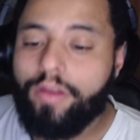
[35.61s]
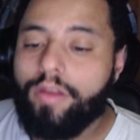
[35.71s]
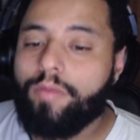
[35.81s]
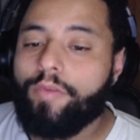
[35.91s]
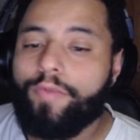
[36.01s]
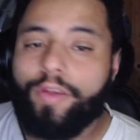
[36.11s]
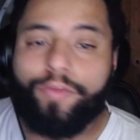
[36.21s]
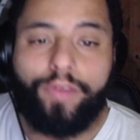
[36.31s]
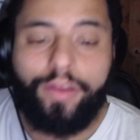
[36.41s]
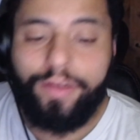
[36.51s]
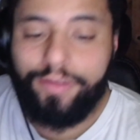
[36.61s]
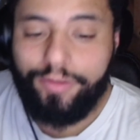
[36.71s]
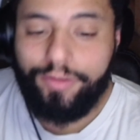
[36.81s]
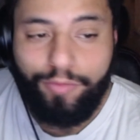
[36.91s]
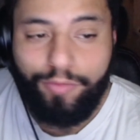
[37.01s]
But first thing you need to
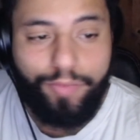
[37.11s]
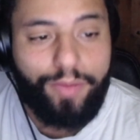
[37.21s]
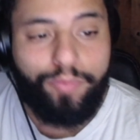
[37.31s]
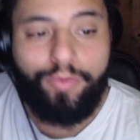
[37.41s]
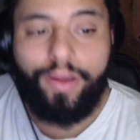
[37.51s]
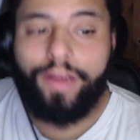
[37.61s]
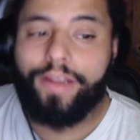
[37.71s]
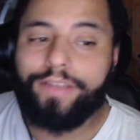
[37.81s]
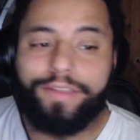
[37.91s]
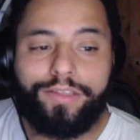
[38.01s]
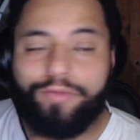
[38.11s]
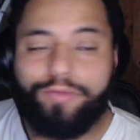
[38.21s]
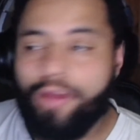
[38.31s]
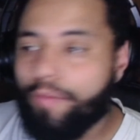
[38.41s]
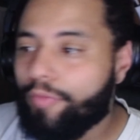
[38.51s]
do, people, hit that
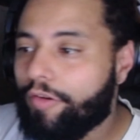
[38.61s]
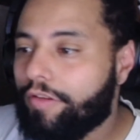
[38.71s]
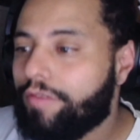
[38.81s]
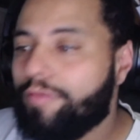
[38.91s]
subscribe button.